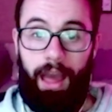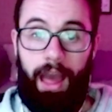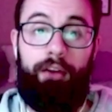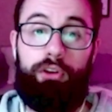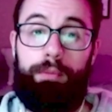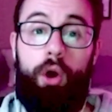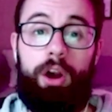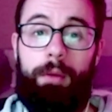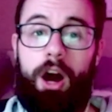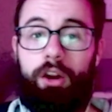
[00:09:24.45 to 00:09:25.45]
every
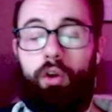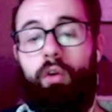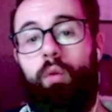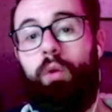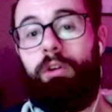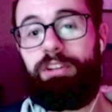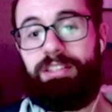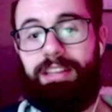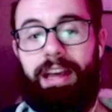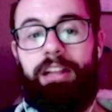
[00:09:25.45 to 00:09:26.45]
Pokemon will
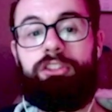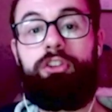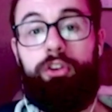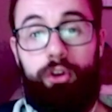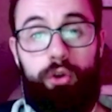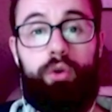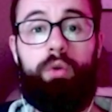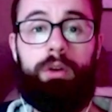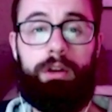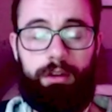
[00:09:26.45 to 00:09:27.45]
just get its new